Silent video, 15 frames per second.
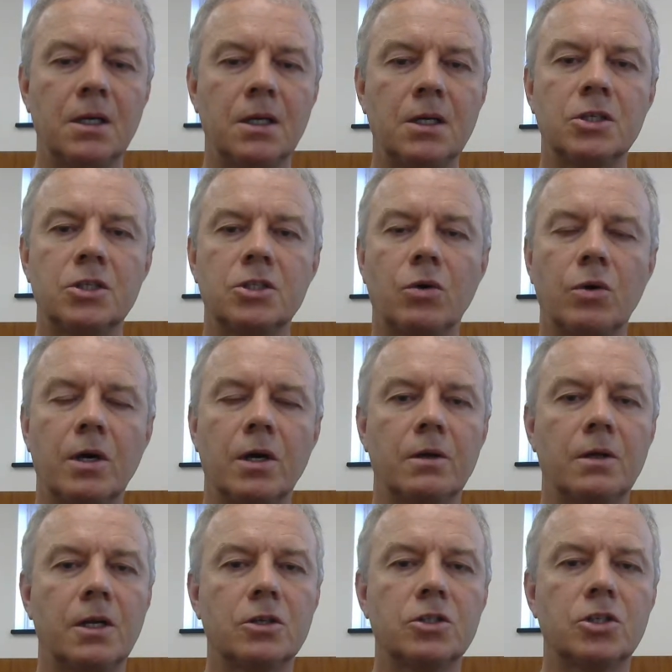So
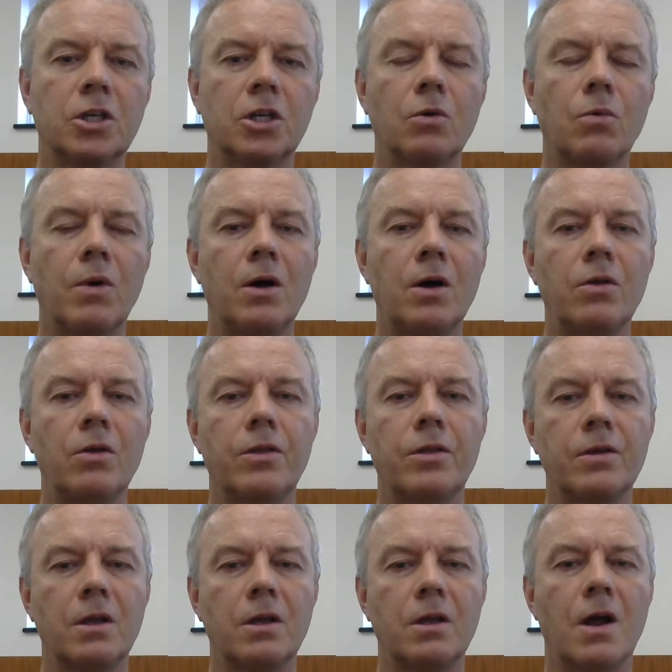here's to your wealth,
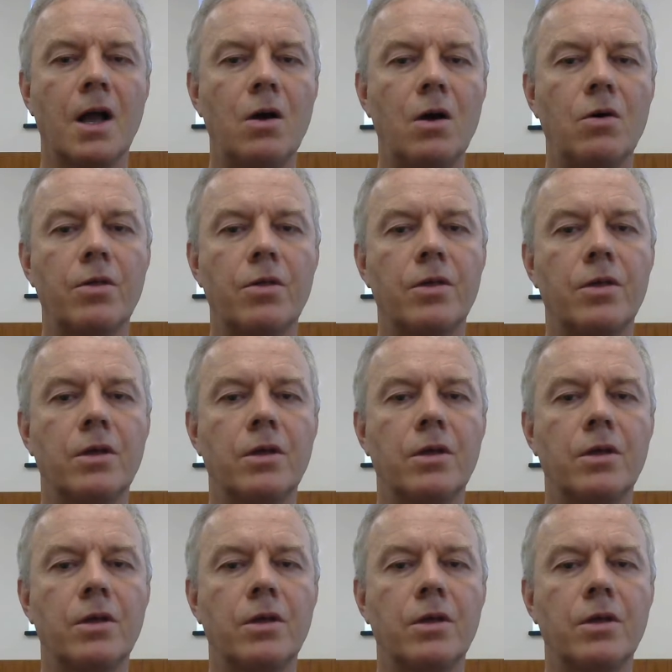your health,